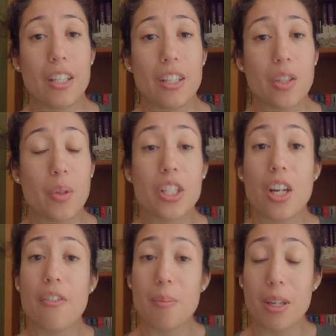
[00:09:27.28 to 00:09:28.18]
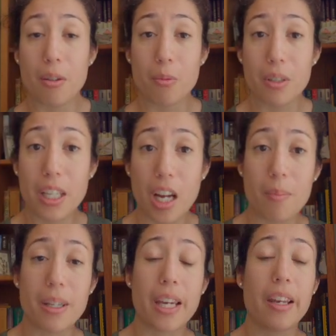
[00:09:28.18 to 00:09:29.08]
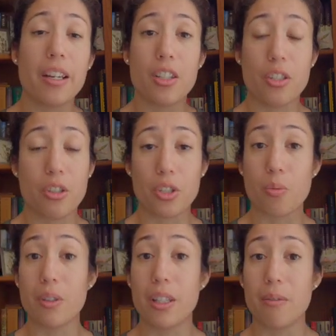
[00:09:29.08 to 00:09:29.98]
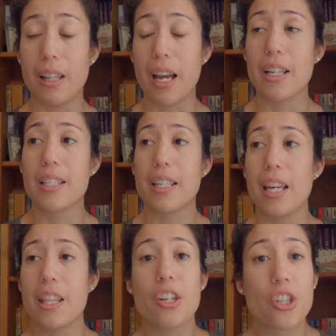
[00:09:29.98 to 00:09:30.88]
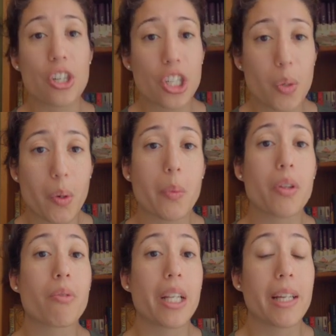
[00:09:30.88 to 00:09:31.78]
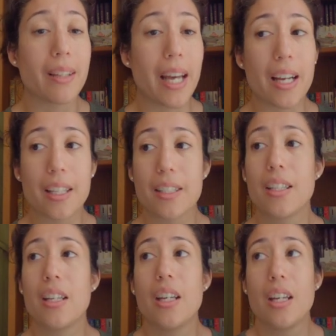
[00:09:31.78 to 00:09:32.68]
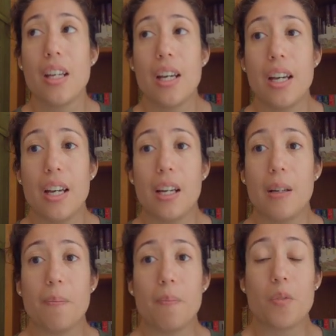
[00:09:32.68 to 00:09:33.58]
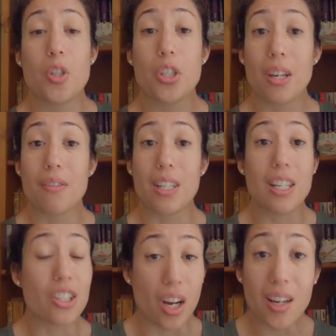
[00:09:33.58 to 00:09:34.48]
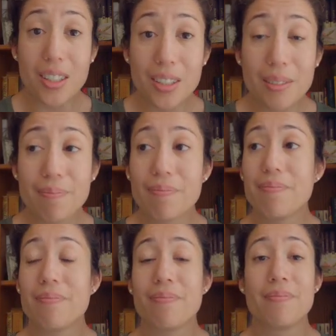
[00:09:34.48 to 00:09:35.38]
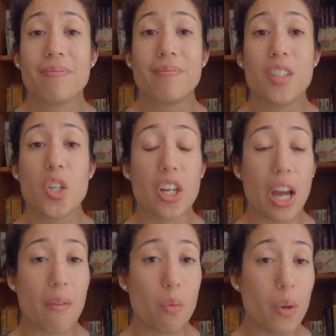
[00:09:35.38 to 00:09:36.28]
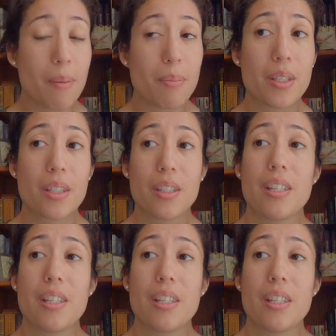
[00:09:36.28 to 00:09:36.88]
so it's gone from either really complicated to just really relaxed. And this year she went with really relaxed. You just have to knit socks. You can have whips